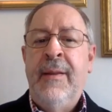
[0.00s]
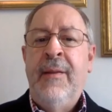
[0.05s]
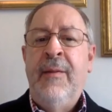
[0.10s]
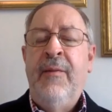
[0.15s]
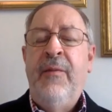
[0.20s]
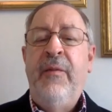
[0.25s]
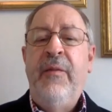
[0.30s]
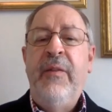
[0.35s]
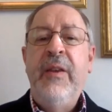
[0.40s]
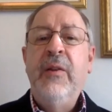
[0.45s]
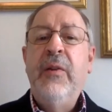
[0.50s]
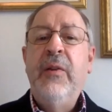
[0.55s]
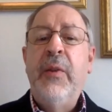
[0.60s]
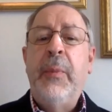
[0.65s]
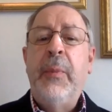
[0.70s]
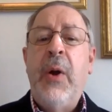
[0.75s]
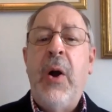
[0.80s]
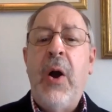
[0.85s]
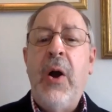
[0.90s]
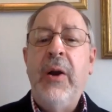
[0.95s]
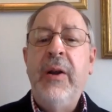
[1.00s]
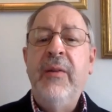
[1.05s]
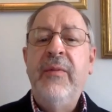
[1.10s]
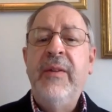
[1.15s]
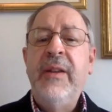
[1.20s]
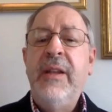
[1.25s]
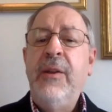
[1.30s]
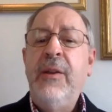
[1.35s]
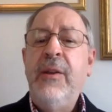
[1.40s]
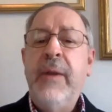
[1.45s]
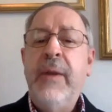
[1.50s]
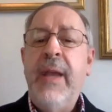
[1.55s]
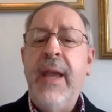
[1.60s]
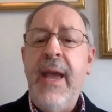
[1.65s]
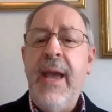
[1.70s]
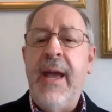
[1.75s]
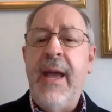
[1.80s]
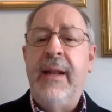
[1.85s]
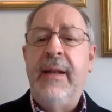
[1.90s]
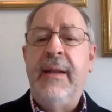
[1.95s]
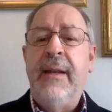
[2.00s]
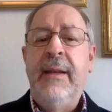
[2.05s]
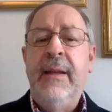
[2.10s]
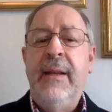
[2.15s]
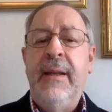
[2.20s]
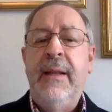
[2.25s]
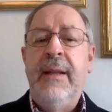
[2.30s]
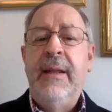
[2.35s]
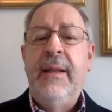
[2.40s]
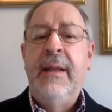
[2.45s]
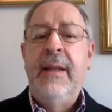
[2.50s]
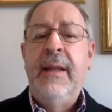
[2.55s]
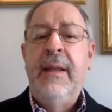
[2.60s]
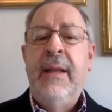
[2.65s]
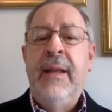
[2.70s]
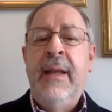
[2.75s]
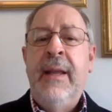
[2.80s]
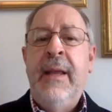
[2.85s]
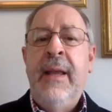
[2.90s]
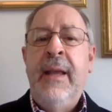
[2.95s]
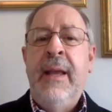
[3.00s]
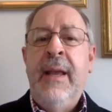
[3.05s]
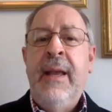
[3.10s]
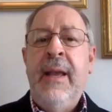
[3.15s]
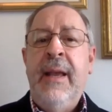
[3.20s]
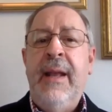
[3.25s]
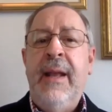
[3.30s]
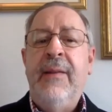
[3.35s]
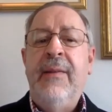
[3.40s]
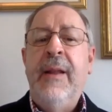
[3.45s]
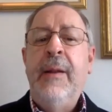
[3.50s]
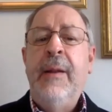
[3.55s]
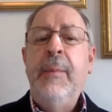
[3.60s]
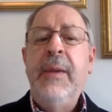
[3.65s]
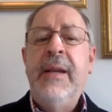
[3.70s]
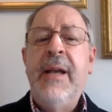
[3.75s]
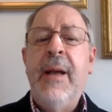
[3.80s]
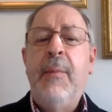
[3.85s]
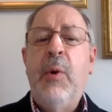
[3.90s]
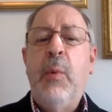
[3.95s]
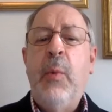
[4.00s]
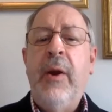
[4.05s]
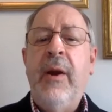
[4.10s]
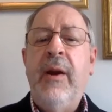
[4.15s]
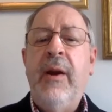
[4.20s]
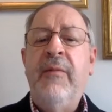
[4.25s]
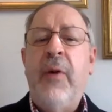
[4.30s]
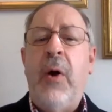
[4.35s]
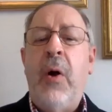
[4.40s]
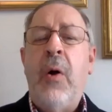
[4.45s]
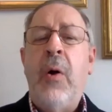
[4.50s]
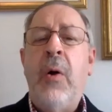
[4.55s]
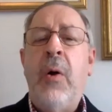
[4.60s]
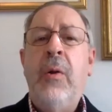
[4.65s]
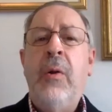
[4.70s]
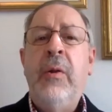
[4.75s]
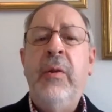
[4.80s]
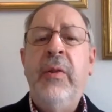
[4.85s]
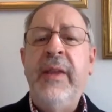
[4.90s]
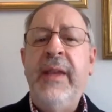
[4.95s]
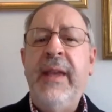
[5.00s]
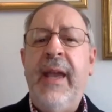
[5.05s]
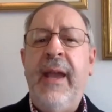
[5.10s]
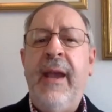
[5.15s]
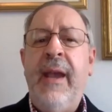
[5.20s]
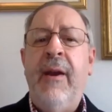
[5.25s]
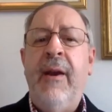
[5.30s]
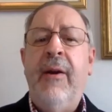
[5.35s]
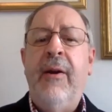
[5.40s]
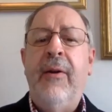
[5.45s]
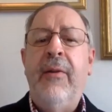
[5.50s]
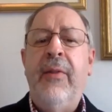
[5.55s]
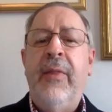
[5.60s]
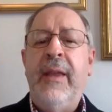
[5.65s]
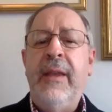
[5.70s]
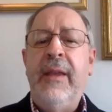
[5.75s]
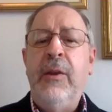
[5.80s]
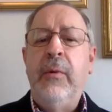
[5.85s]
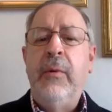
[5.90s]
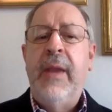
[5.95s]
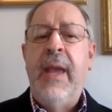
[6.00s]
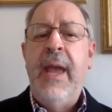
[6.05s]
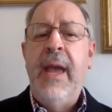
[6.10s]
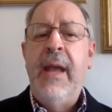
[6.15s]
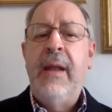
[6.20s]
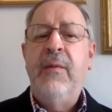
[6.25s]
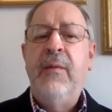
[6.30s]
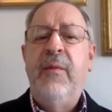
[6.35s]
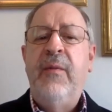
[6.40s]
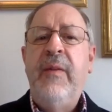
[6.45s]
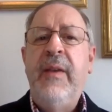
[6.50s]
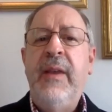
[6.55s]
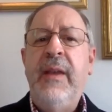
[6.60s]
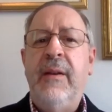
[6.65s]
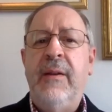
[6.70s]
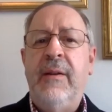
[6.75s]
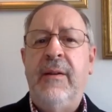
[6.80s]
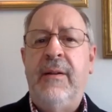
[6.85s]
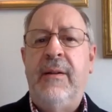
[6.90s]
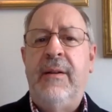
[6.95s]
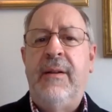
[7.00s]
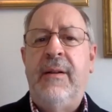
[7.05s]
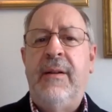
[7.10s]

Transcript: Feel the part of it you can, and then become aware of all the air that you can't feel.